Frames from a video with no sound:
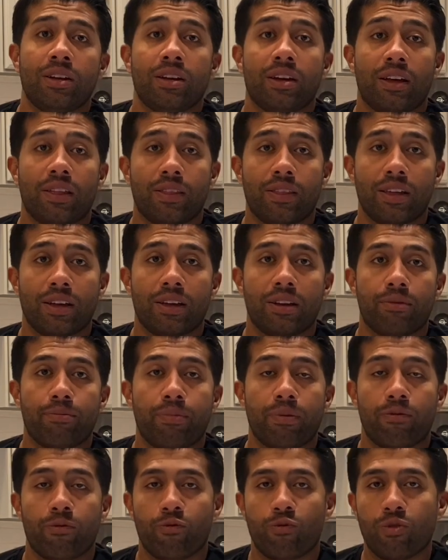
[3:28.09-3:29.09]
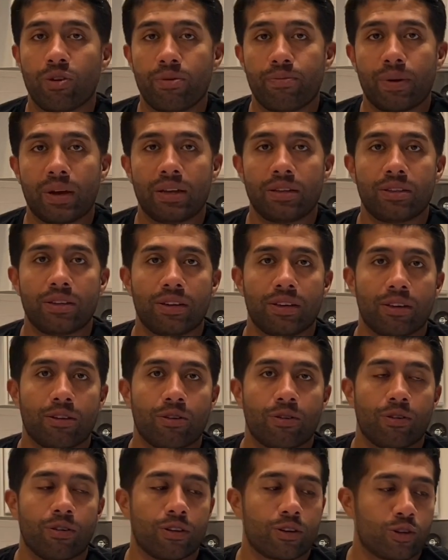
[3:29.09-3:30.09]
and then repainting
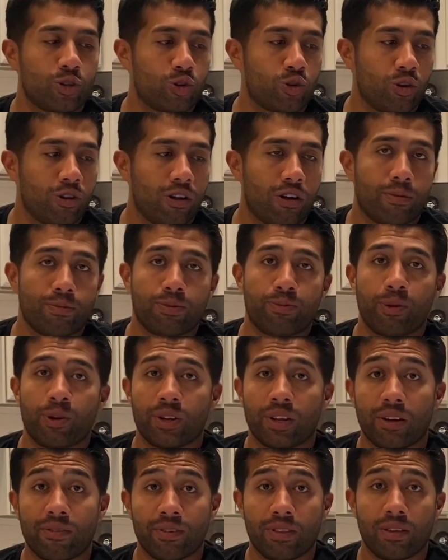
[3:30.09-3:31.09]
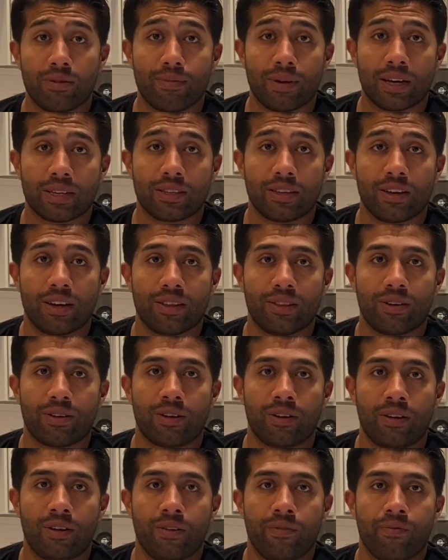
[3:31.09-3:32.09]
all the control arms, putting everything back together.
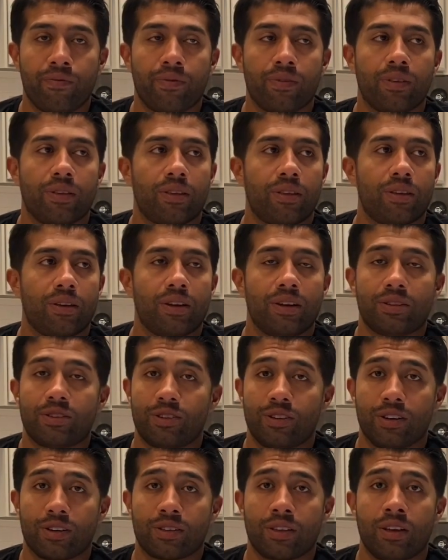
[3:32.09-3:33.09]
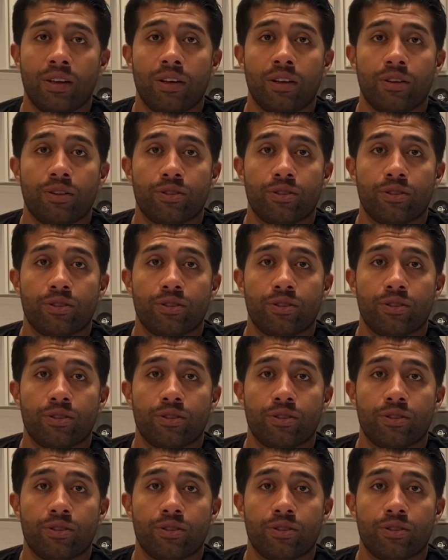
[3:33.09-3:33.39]
It sucked.